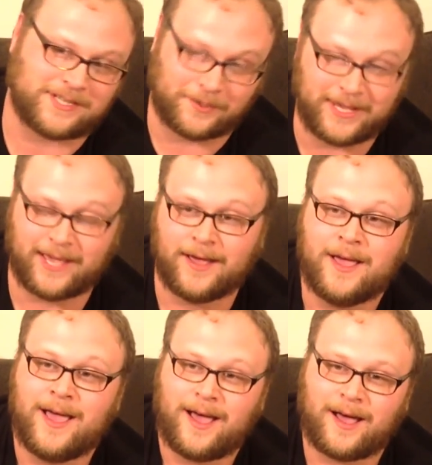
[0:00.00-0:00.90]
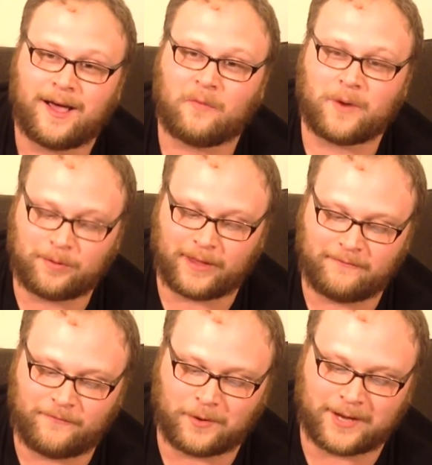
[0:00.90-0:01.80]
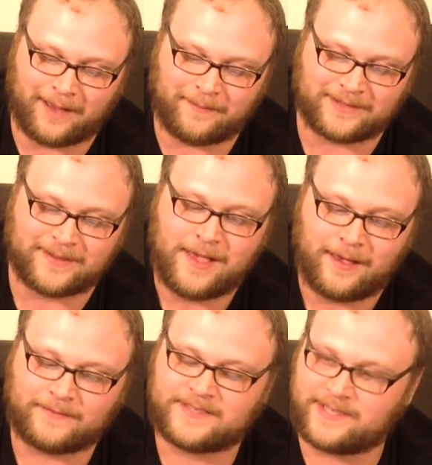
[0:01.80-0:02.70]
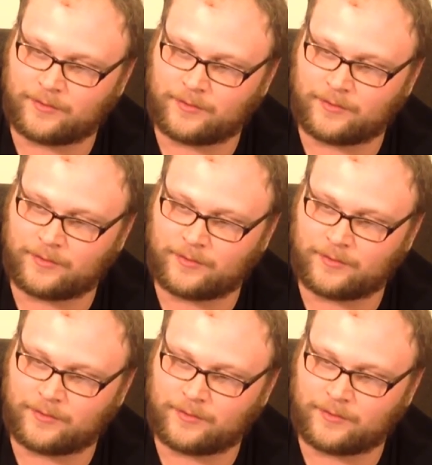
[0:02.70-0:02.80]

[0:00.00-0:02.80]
So yeah, we're playing 4 copies of